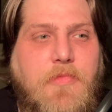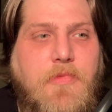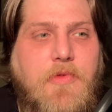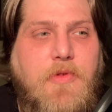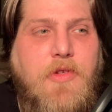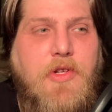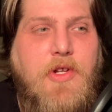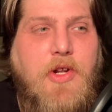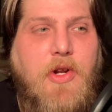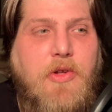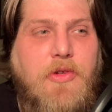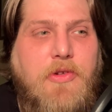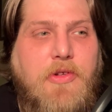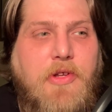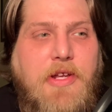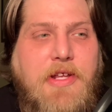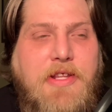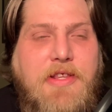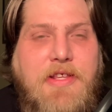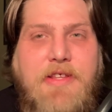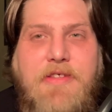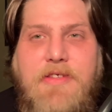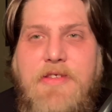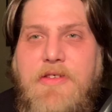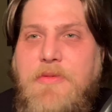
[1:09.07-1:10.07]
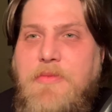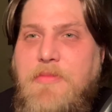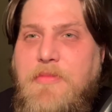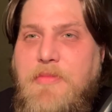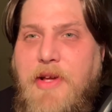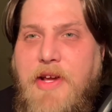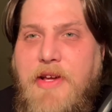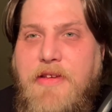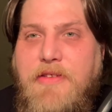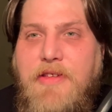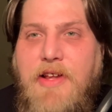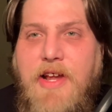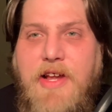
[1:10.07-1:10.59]
you know, it's like, this is, like
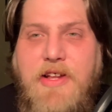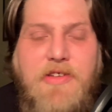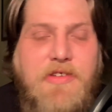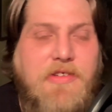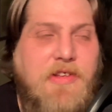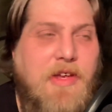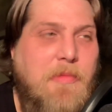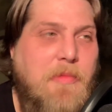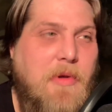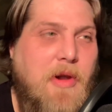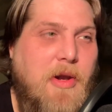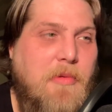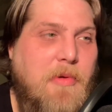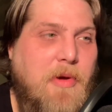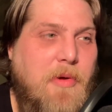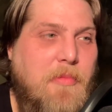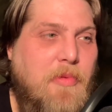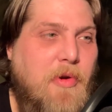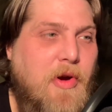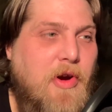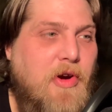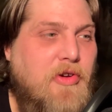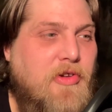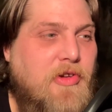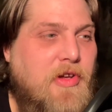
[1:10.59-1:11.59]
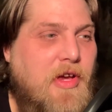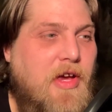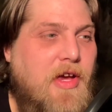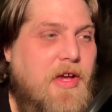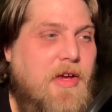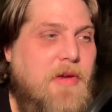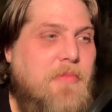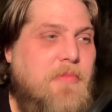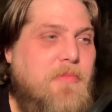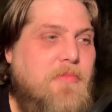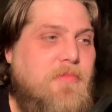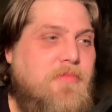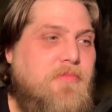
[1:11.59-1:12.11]
I said, I just came out of my prayer
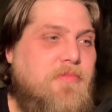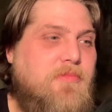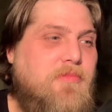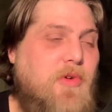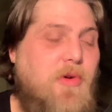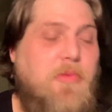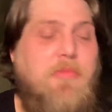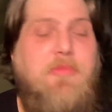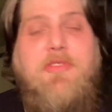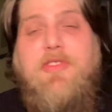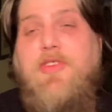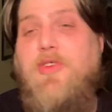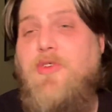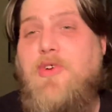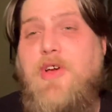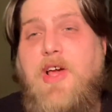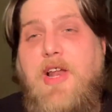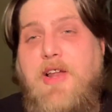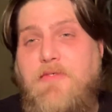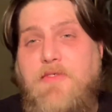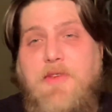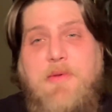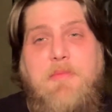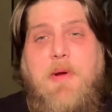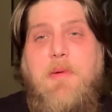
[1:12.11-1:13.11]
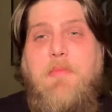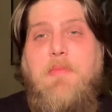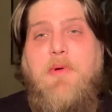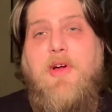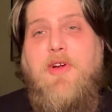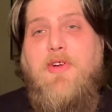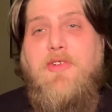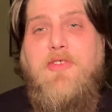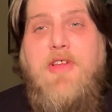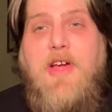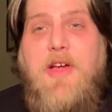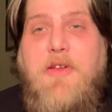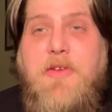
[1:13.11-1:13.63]
time. I'm still kind of in my prayer
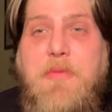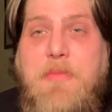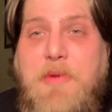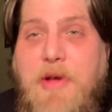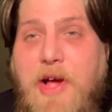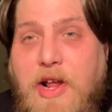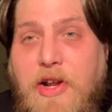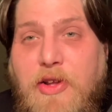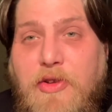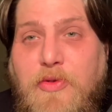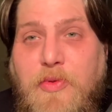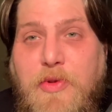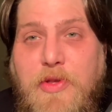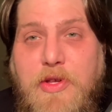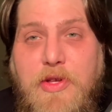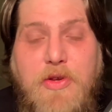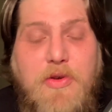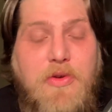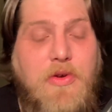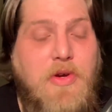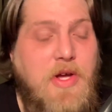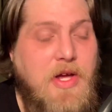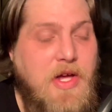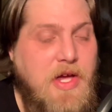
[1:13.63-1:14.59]
time, to be honest with you.